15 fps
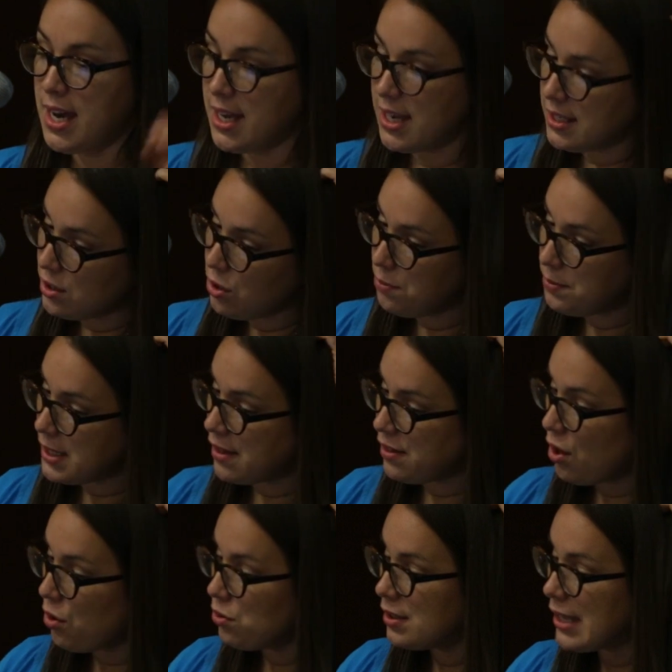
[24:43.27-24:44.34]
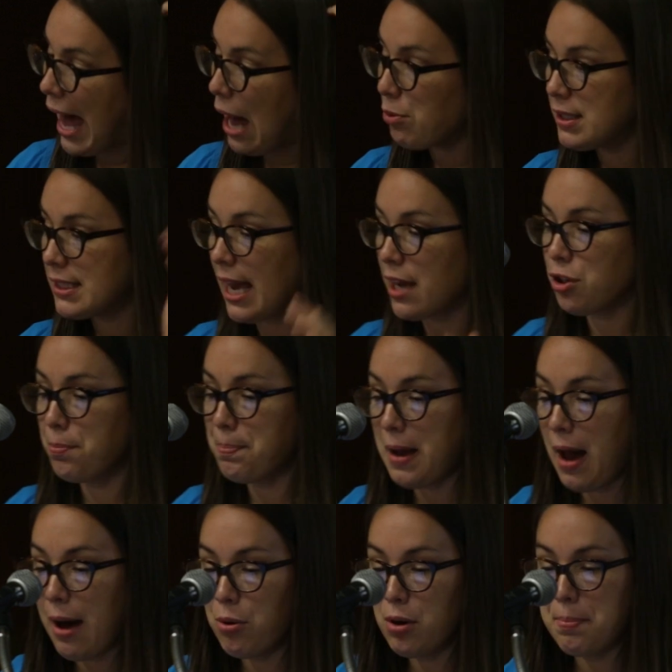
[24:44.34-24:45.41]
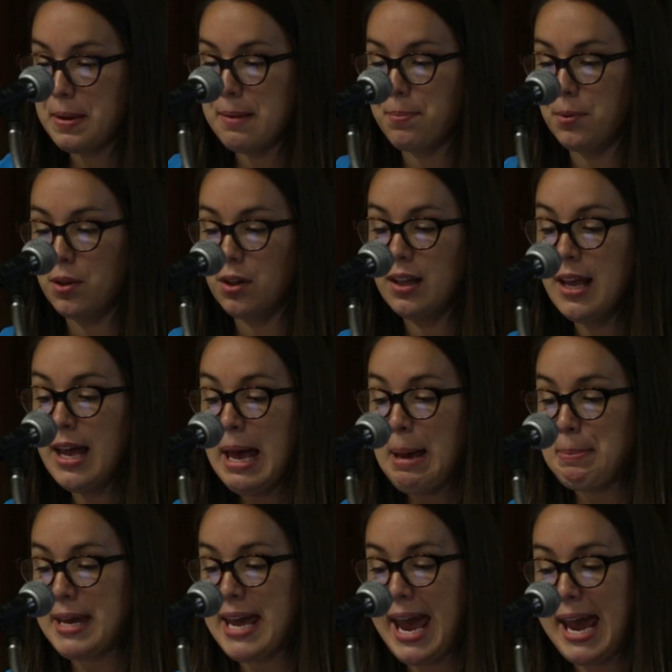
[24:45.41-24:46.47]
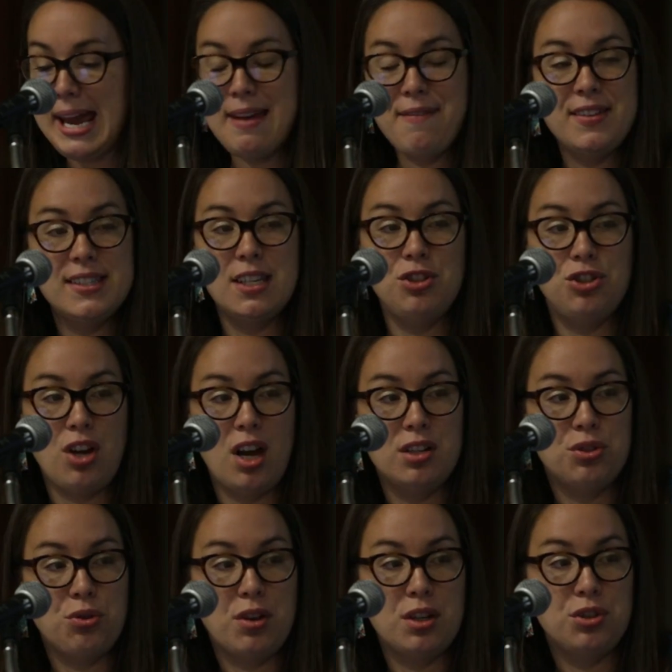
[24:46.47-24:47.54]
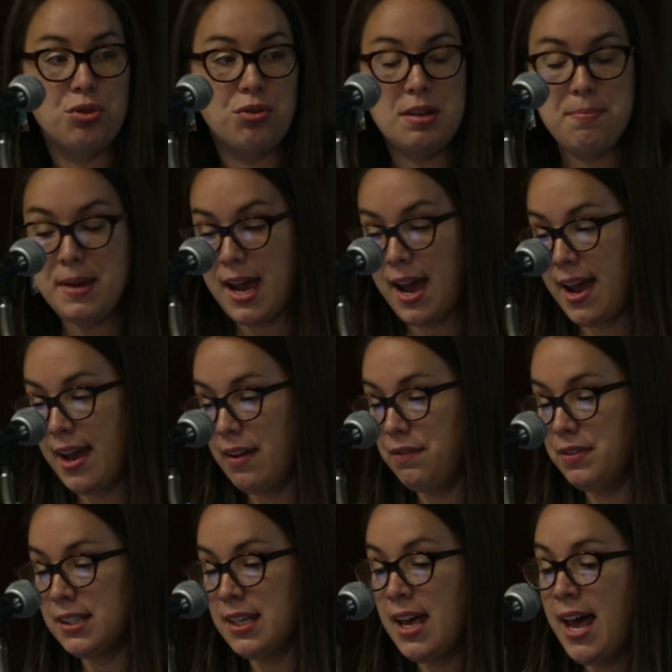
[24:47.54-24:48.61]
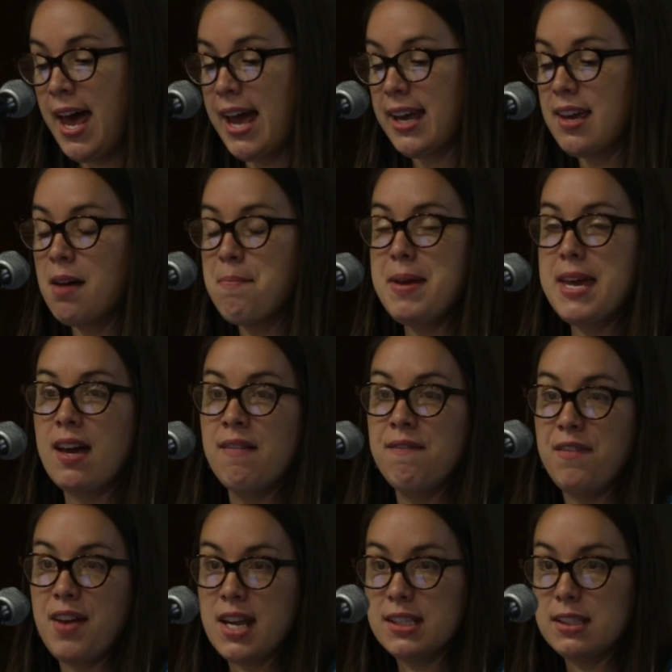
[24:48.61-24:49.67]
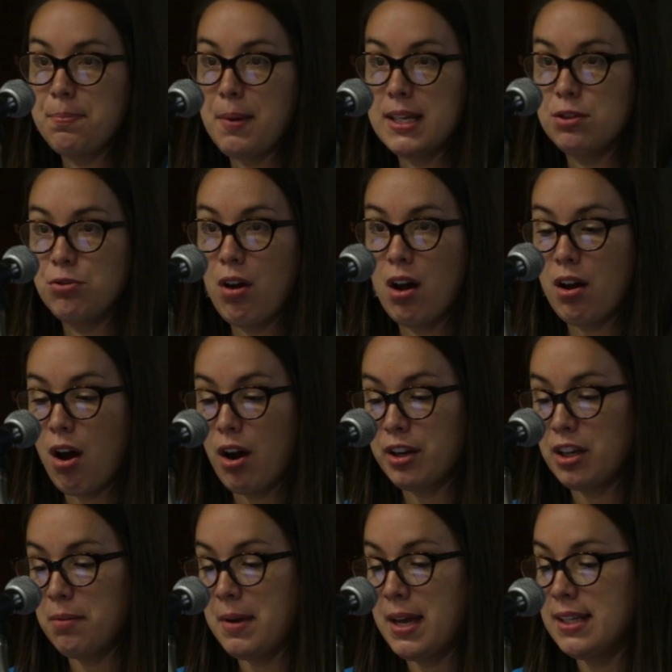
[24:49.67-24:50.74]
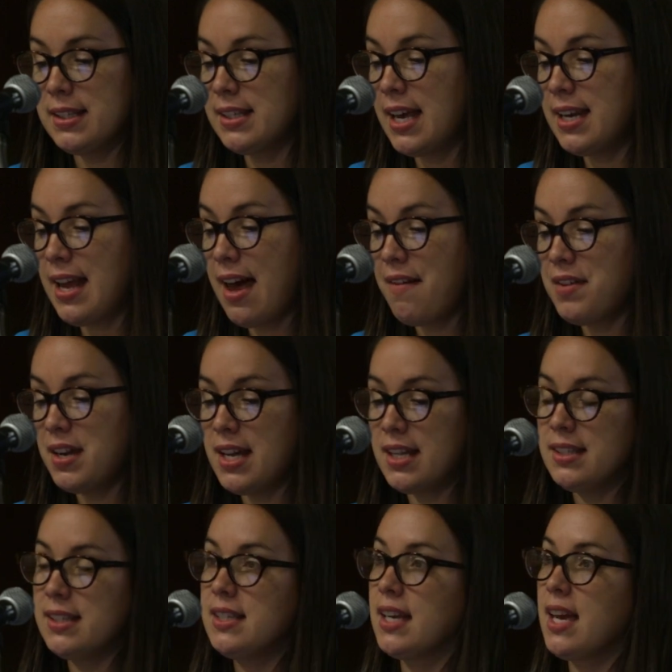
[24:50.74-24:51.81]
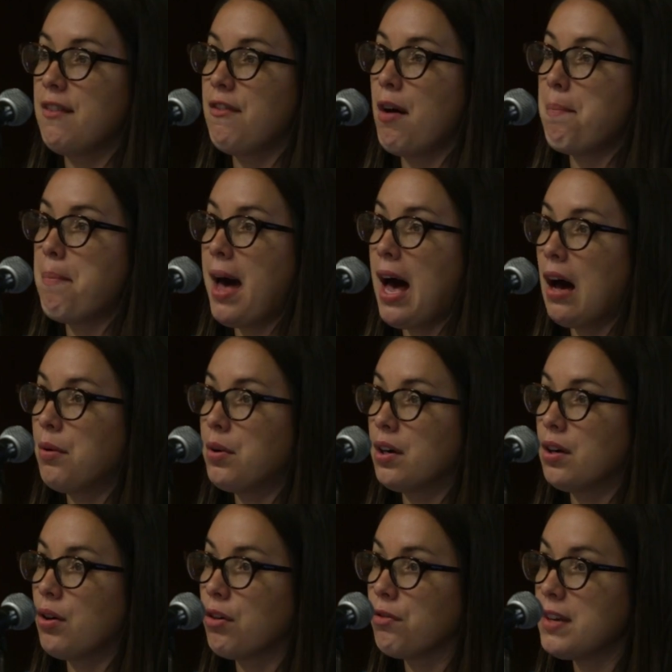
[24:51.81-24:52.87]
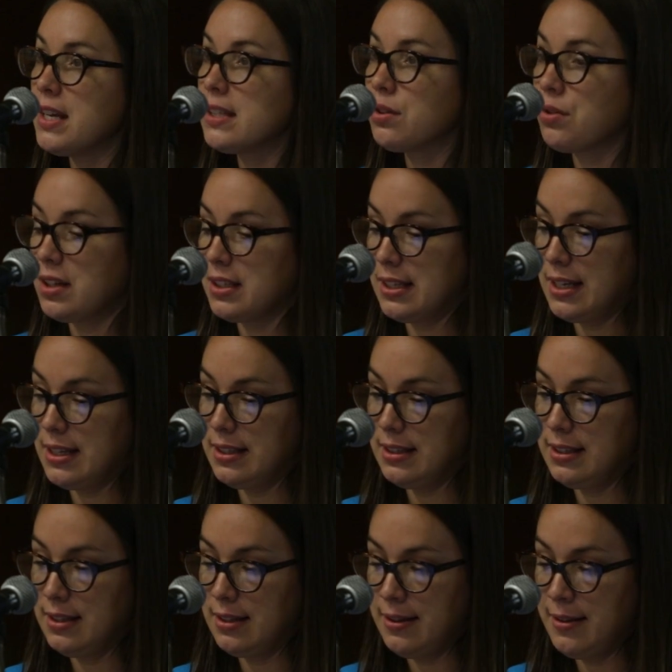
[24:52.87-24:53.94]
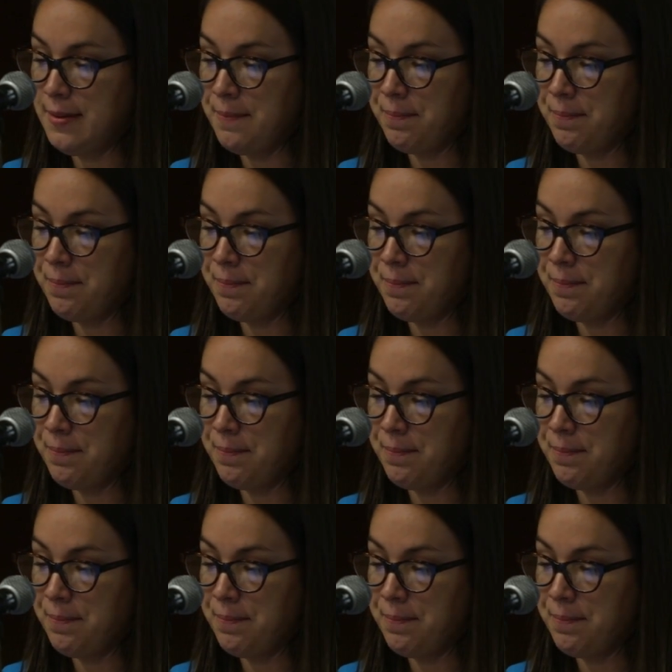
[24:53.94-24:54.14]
It assumes that those outsider power people behave as a judge or a jury behaves and can be convinced by strong arguments and evidence to give up power or resources.